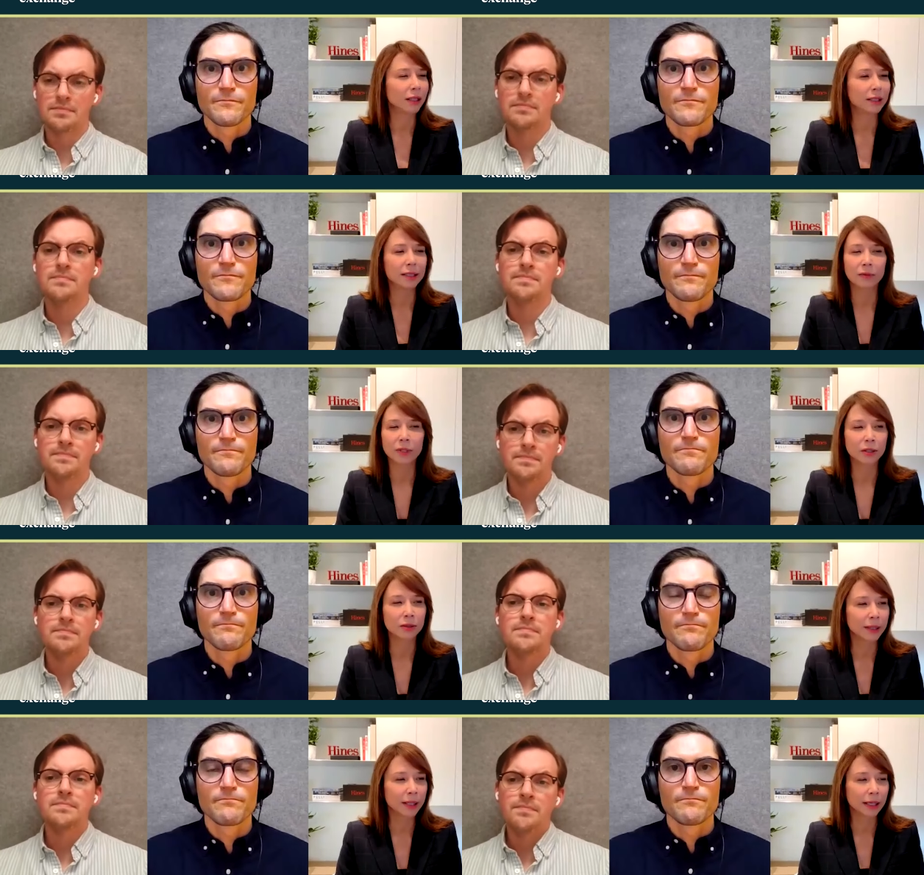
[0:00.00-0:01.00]
Speaker 1: it was
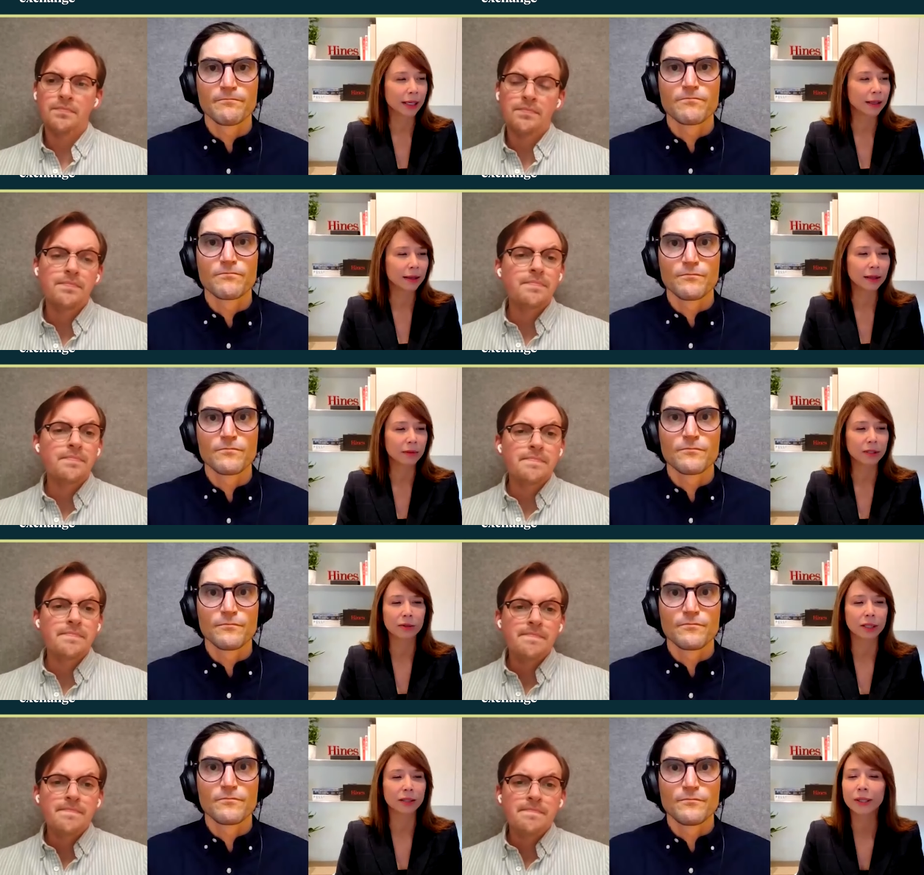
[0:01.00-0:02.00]
doing, I think it
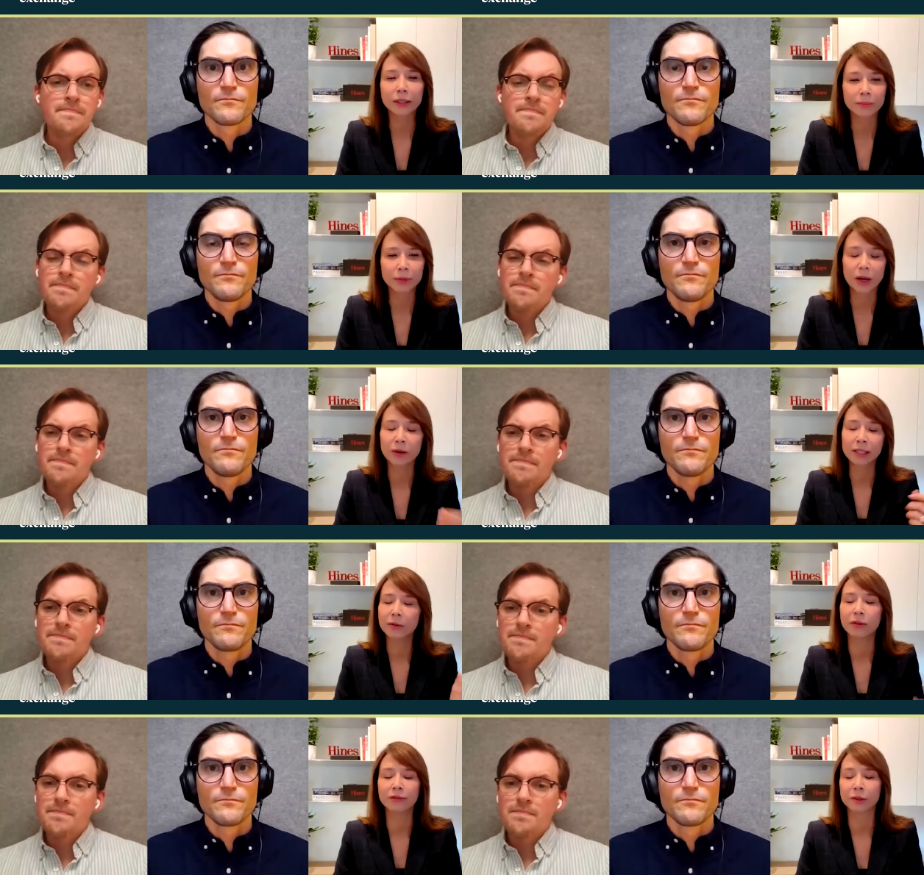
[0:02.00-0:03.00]
was doing 20, a
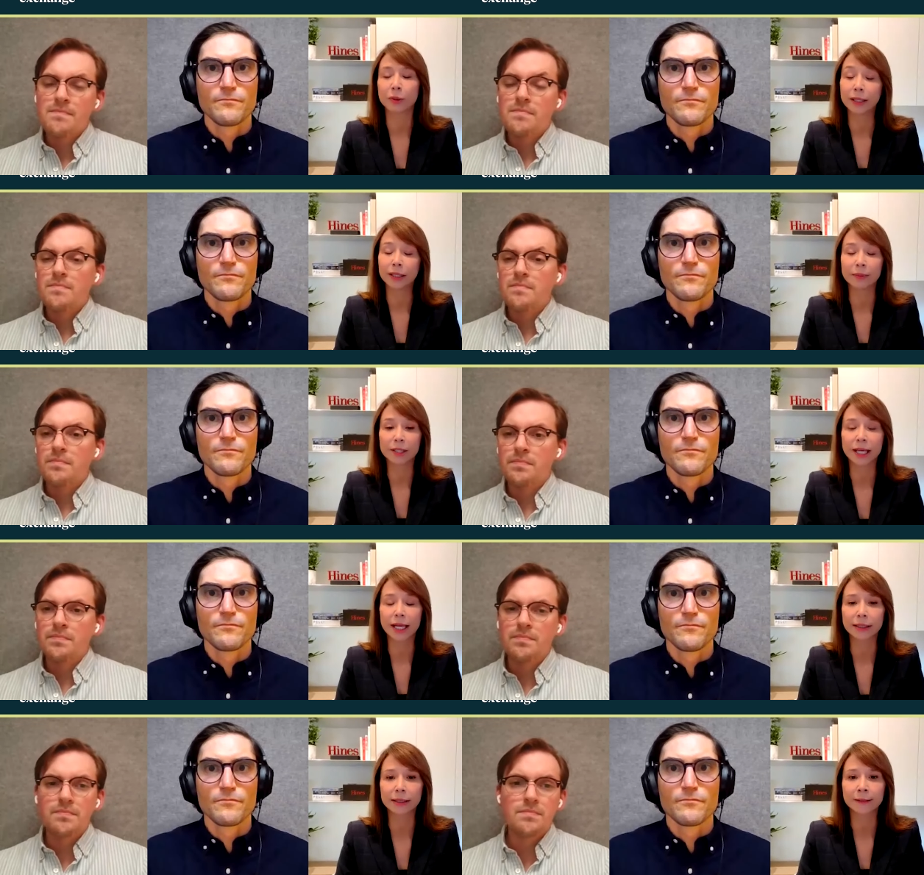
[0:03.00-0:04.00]
little over
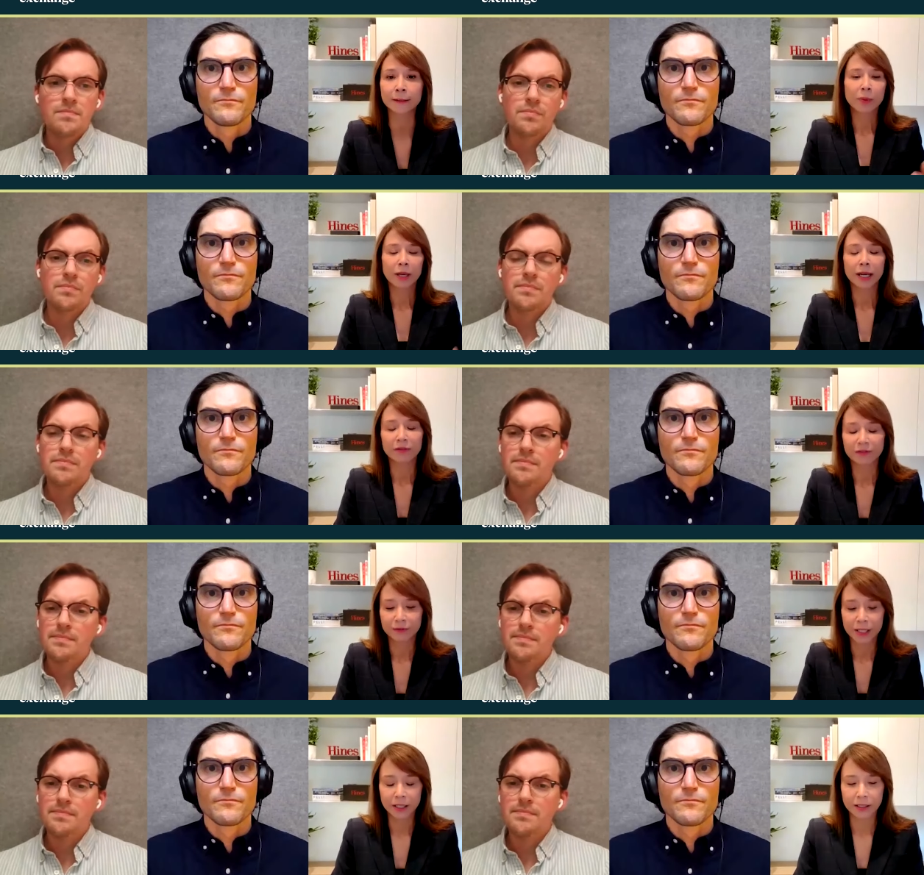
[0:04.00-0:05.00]
20%, the open end
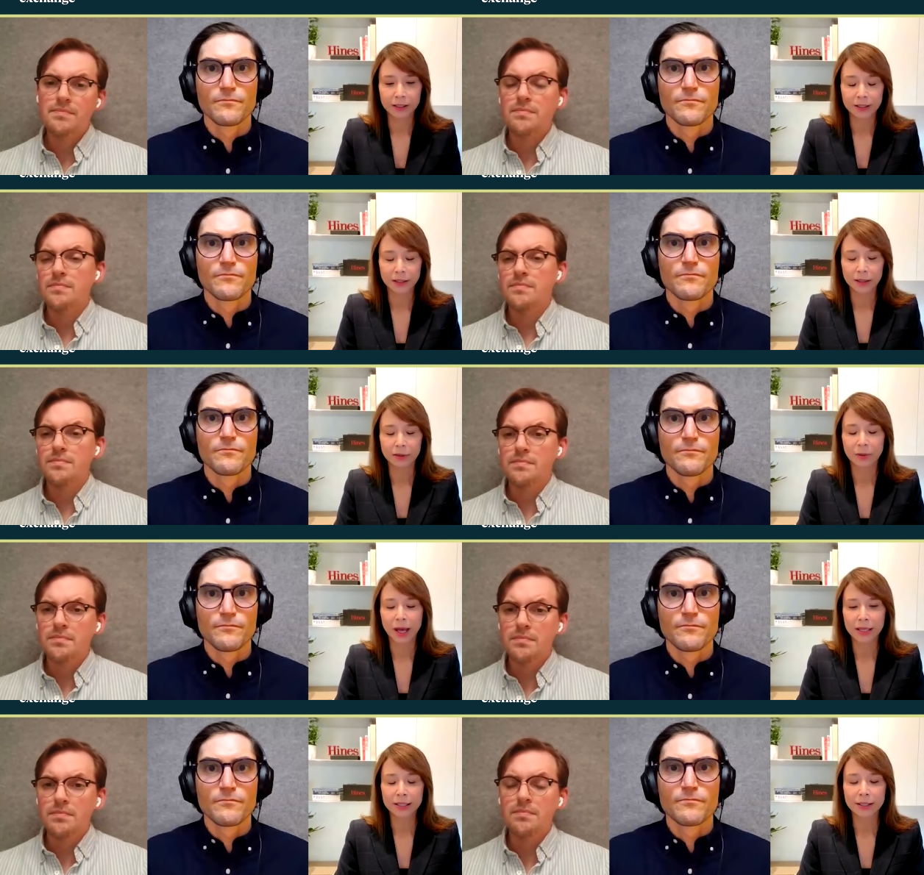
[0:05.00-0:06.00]
index in the
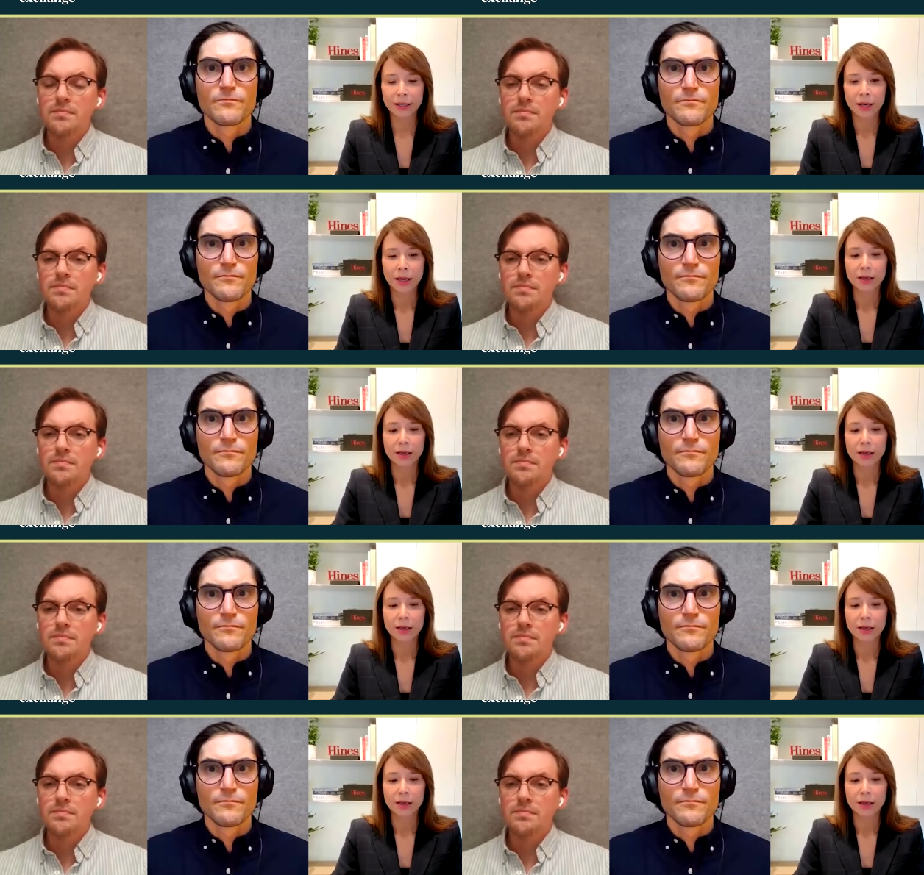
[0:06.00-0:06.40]
US.